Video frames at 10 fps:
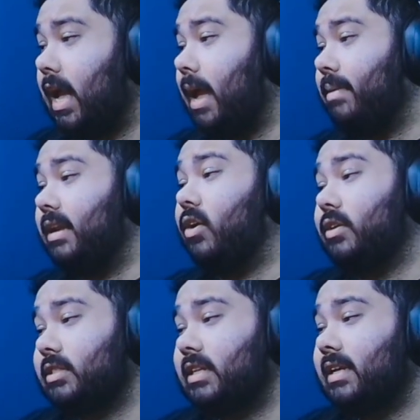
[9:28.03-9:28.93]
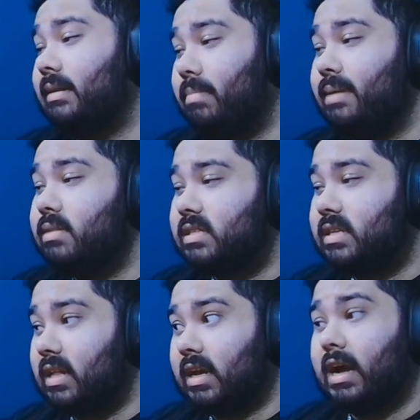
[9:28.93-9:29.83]
I mean, honestly, the
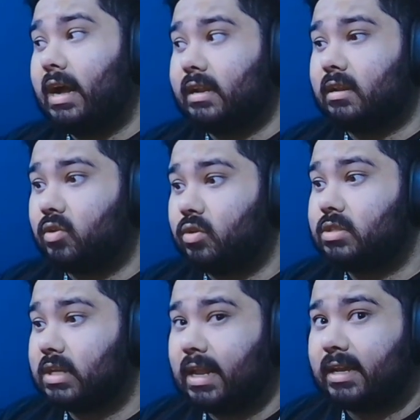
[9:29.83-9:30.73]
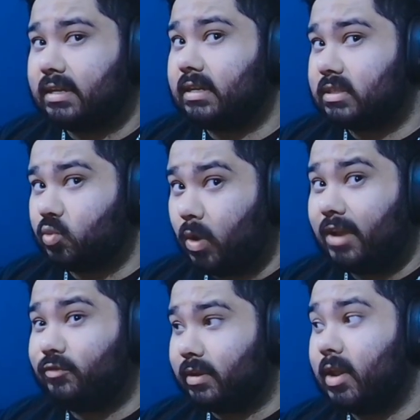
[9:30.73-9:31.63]
babysitter kind of looks like his
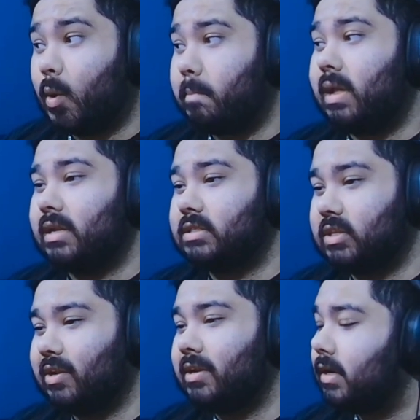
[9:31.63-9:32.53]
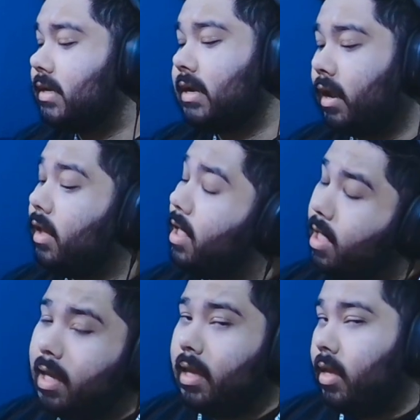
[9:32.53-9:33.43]
wife a little bit. So,
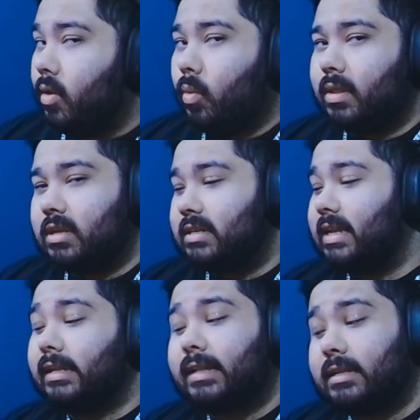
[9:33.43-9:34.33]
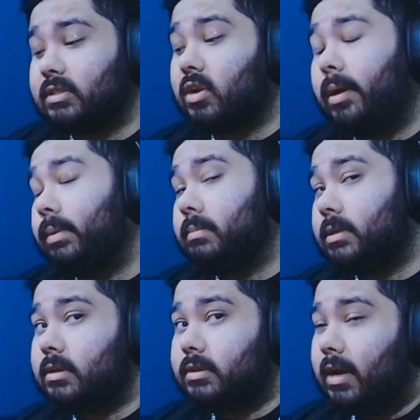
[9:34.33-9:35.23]
whether you take that as a compliment
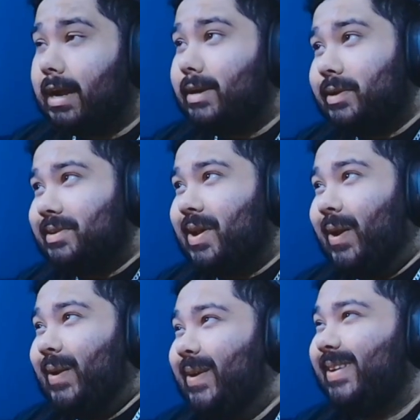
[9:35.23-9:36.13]
or not, I don't know.